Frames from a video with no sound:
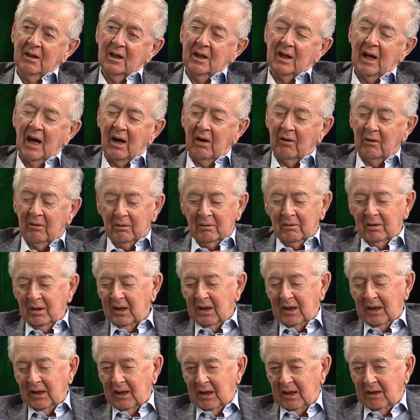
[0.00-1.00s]
Now,
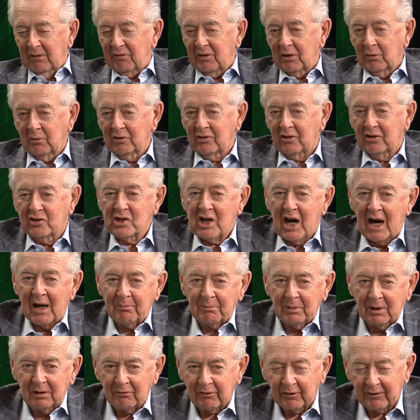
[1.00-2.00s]
if there was a
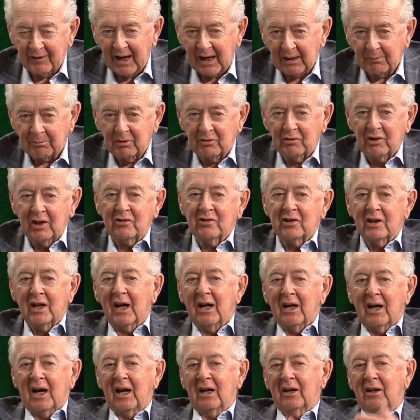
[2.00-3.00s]
champion for that position,
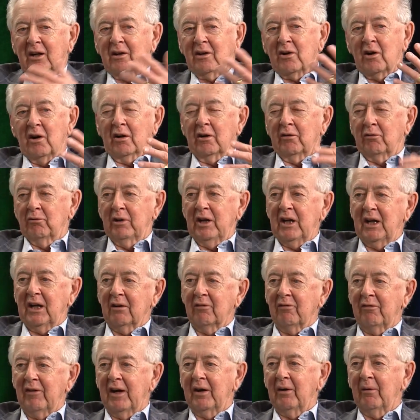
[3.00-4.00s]
I call it
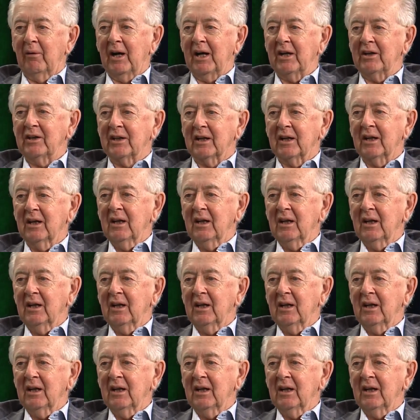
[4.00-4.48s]
reconfederation.